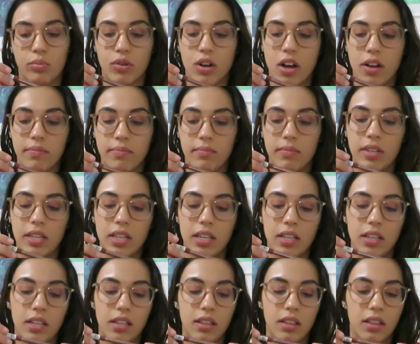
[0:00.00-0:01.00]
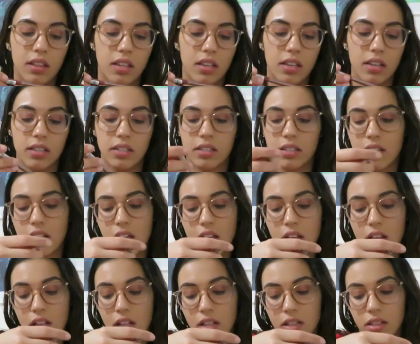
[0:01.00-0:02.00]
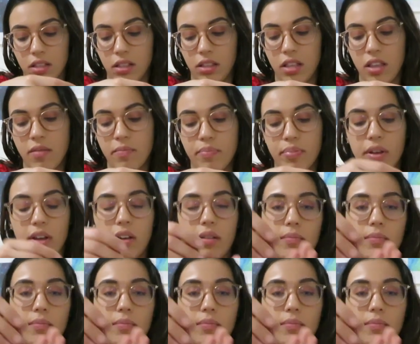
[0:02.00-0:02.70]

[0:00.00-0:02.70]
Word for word: brought me this lip